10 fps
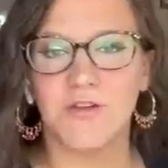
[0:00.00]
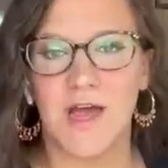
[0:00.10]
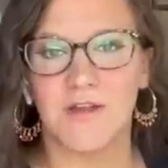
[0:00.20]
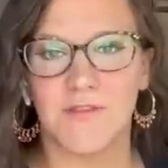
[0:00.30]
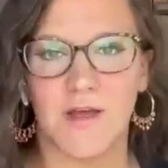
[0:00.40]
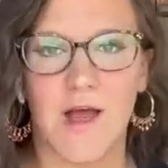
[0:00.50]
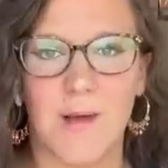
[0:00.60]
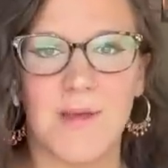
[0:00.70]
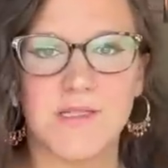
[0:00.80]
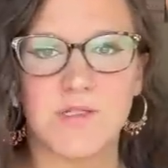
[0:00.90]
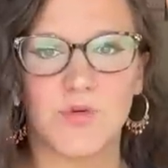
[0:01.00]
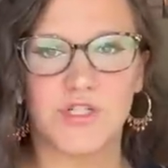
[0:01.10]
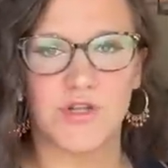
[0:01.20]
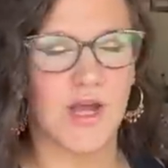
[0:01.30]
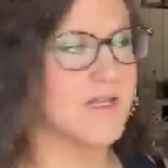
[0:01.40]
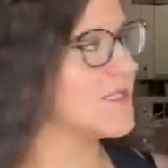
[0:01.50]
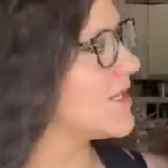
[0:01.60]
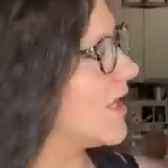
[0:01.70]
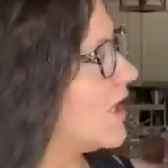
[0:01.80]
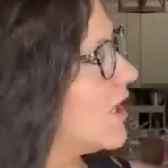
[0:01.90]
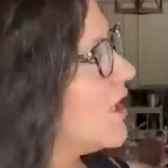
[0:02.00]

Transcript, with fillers: down in the comments what you guys think.